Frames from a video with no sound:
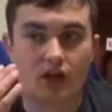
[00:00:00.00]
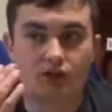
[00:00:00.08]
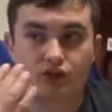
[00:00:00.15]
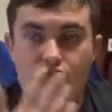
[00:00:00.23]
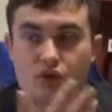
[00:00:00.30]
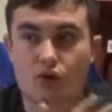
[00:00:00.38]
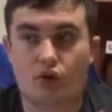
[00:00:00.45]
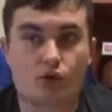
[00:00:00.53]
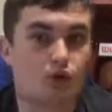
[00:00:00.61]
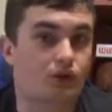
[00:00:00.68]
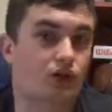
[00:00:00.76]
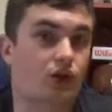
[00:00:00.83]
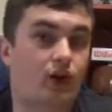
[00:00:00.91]
So,
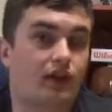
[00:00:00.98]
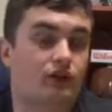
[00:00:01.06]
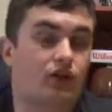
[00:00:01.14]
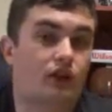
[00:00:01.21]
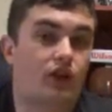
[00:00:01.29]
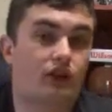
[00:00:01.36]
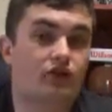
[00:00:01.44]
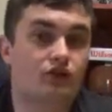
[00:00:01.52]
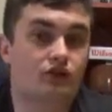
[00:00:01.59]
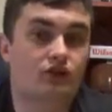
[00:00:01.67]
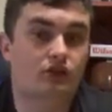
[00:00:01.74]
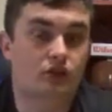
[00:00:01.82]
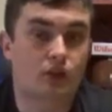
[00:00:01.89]
you know, I thought I'd
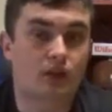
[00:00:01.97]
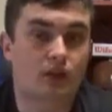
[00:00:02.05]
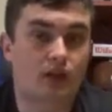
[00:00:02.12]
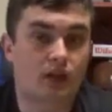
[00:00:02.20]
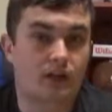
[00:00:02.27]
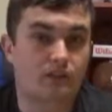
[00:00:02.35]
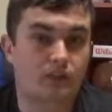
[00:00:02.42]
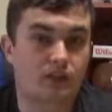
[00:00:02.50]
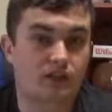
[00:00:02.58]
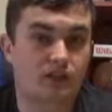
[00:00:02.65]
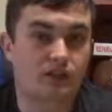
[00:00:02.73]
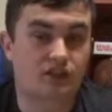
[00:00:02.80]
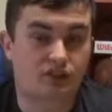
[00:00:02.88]
just throw in a couple of
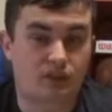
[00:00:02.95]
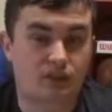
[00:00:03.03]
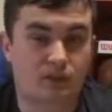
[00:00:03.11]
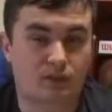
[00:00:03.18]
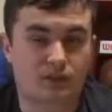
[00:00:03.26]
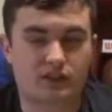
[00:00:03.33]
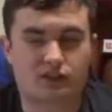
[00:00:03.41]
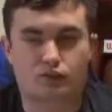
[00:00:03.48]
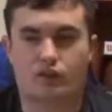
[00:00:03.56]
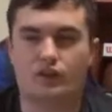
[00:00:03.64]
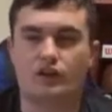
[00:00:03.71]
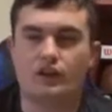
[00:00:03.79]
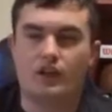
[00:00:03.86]
these, starting with this one.